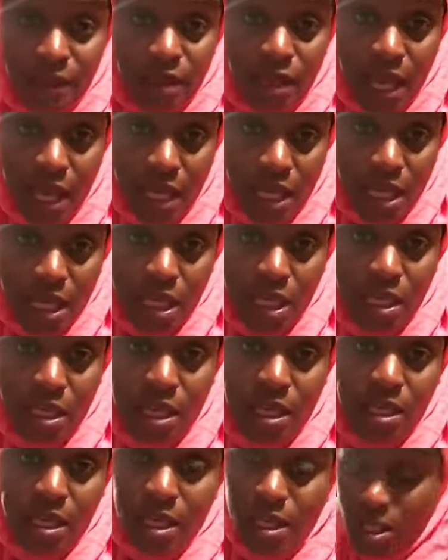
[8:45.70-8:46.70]
like
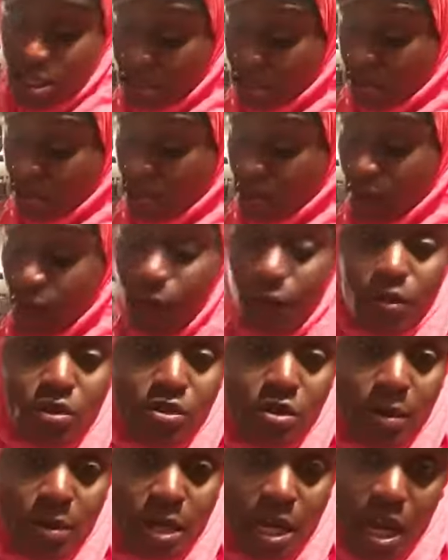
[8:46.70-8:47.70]
this was the first
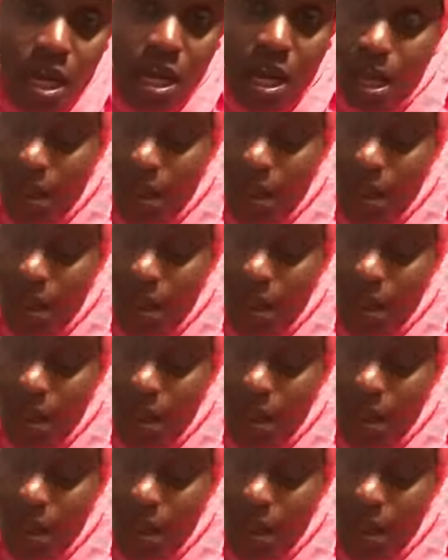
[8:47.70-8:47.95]
Ramadan I